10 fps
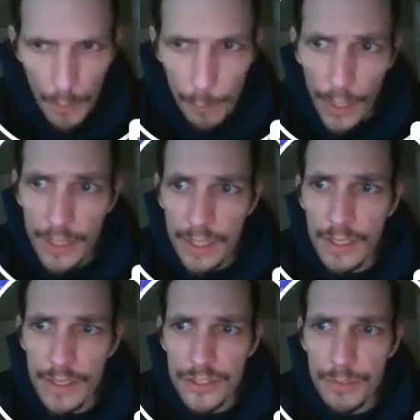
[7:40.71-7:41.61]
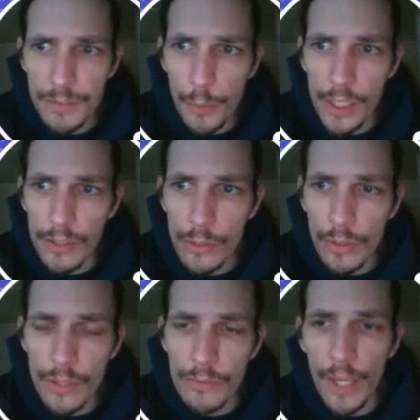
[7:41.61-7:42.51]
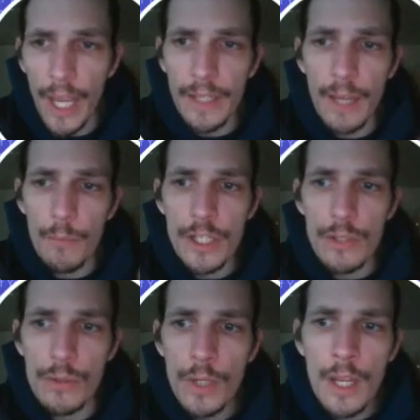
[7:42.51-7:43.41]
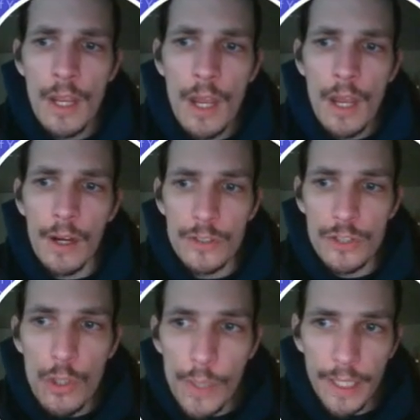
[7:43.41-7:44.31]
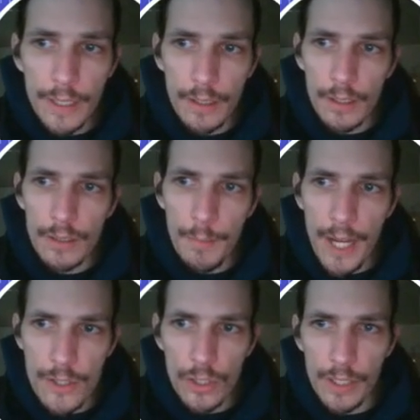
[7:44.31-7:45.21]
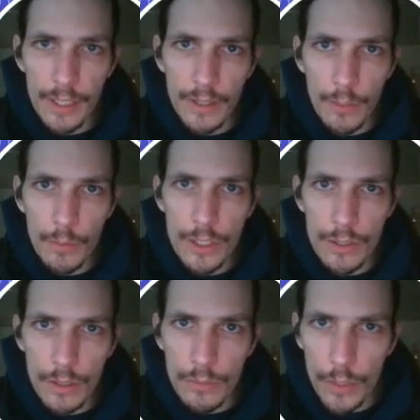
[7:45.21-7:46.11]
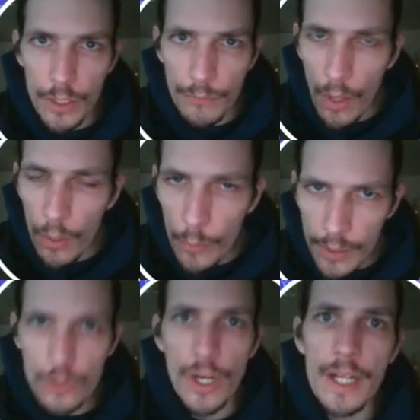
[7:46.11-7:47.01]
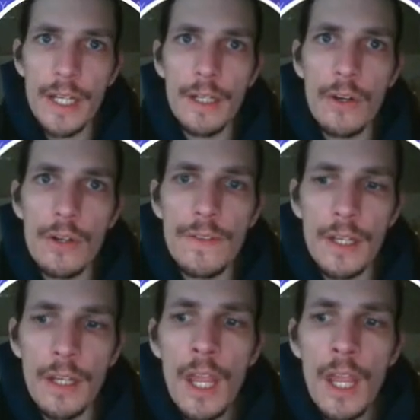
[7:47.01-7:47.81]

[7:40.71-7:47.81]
but it is pretty lucrative. And then when you are doing the magic link, like when you're following the training and everything,